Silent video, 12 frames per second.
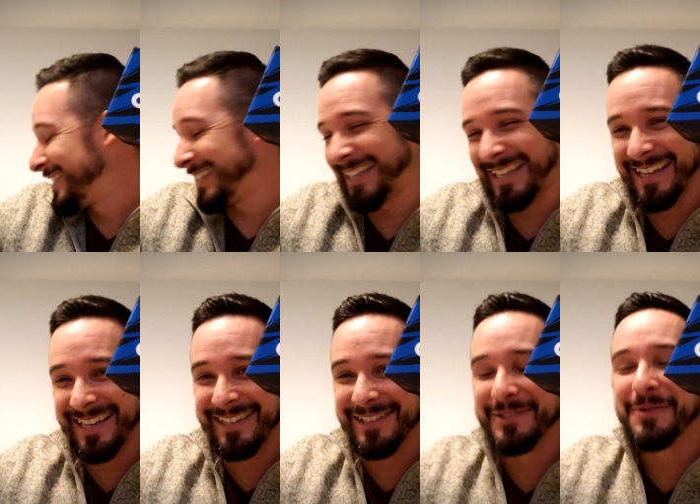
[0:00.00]
She can't
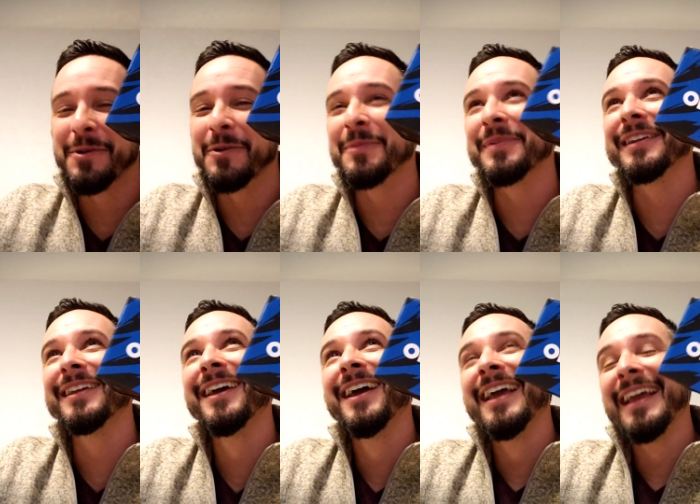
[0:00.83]
get the door open.
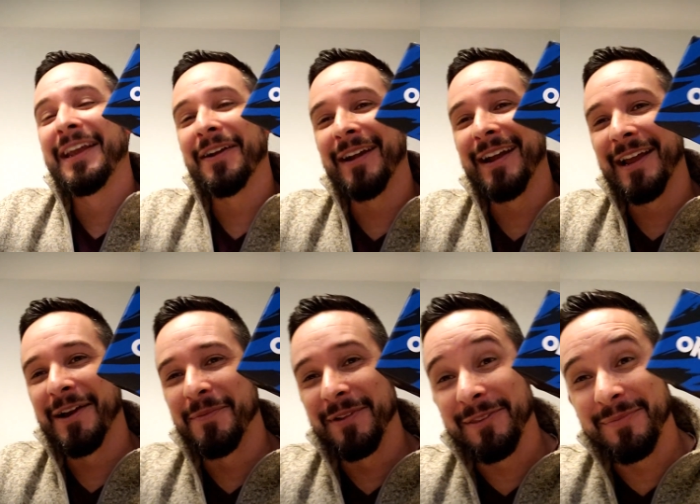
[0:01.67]
Here I
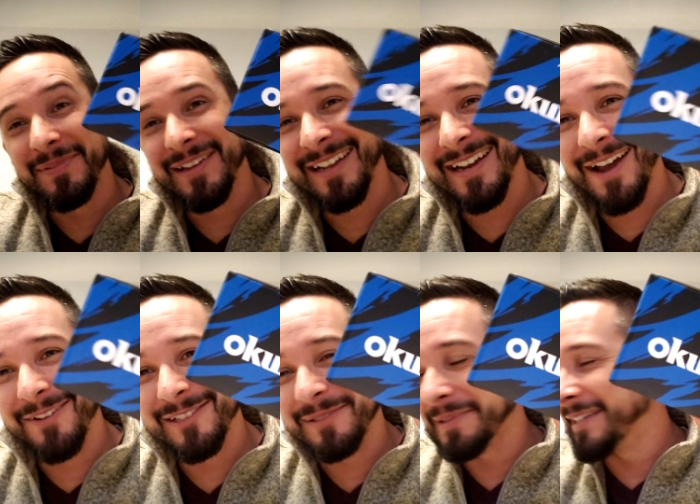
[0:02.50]
am with the big
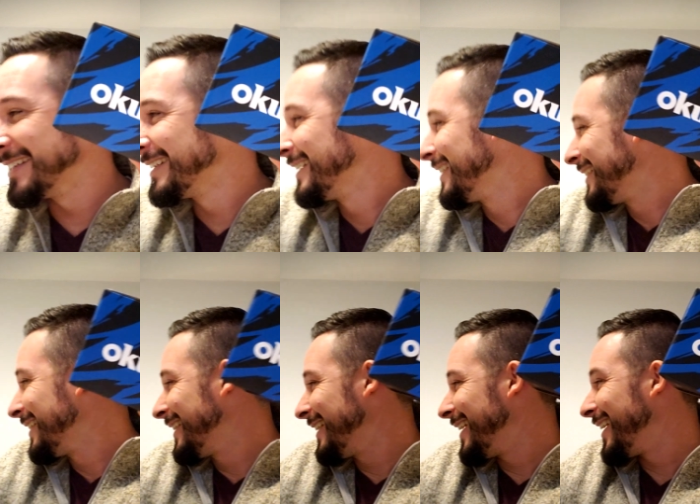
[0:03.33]
announcement.
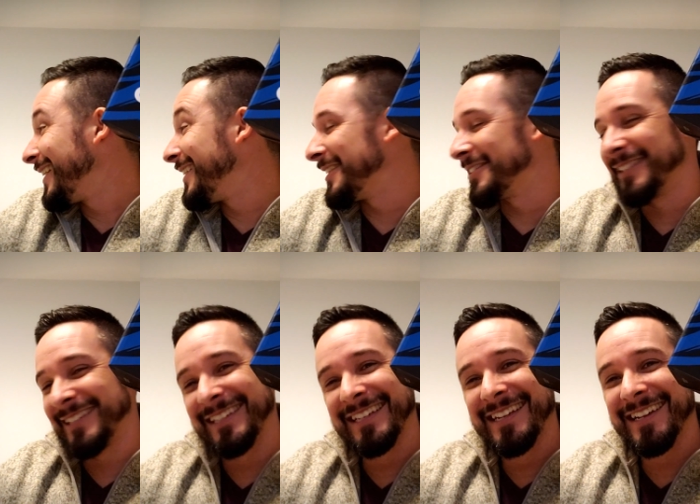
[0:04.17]
And here
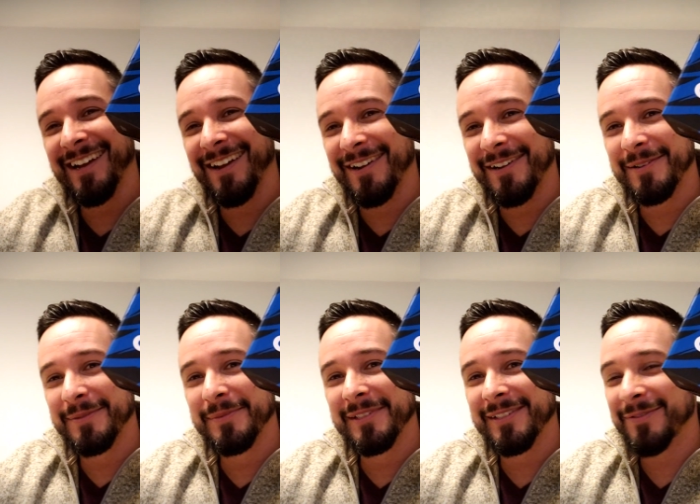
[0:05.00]
she
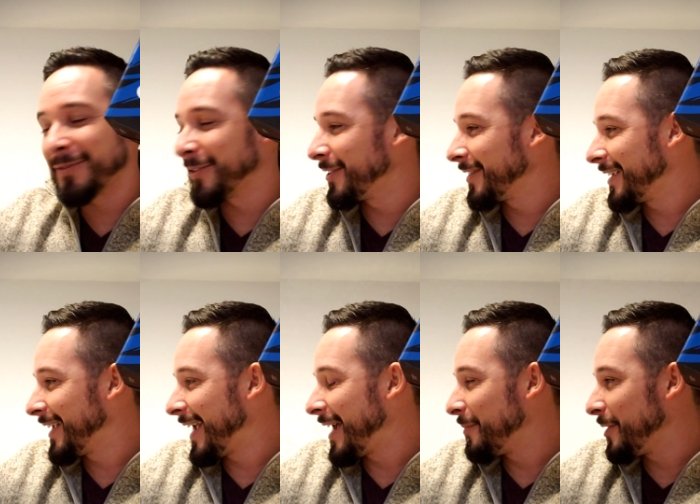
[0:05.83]
comes for her
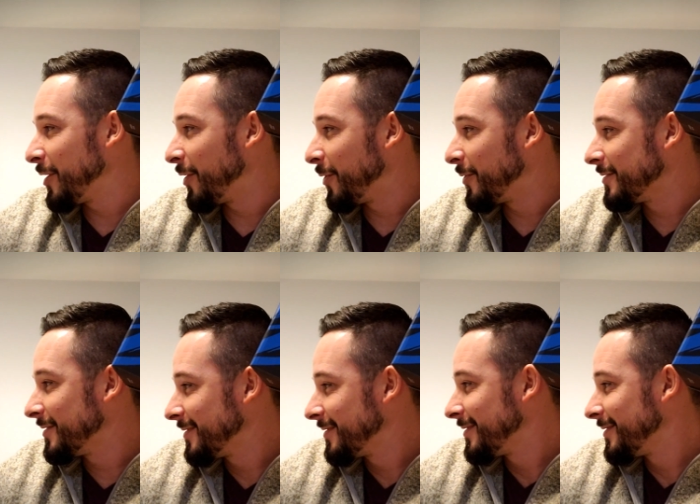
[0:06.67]

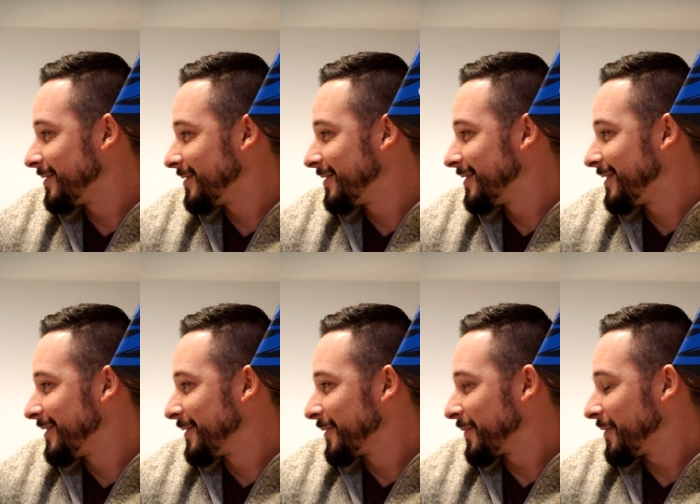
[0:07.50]
cameo.
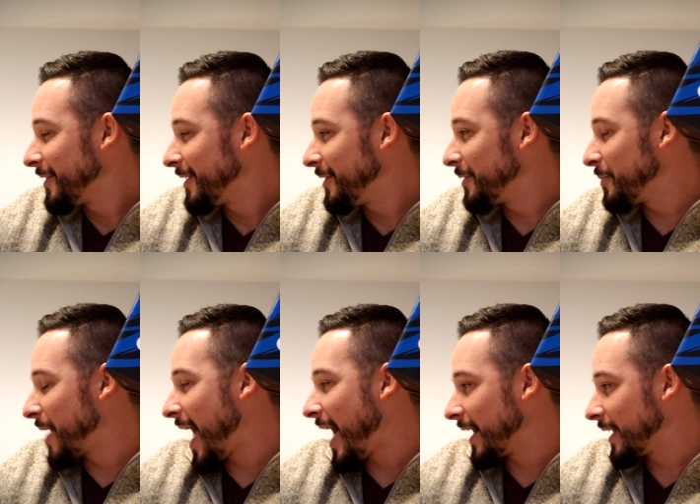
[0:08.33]
You're
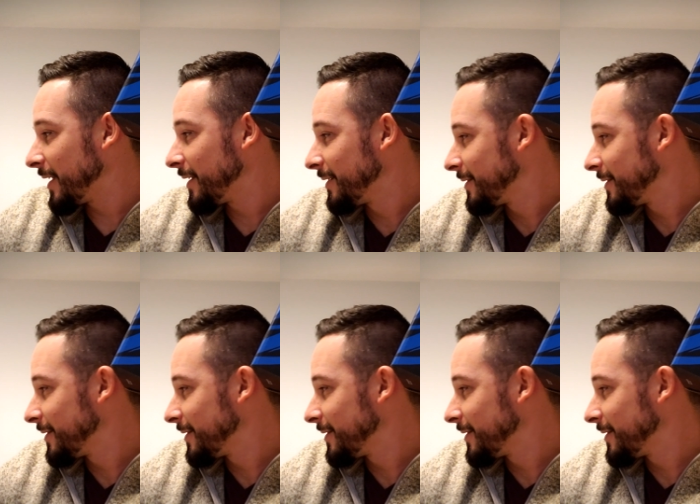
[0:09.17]
back.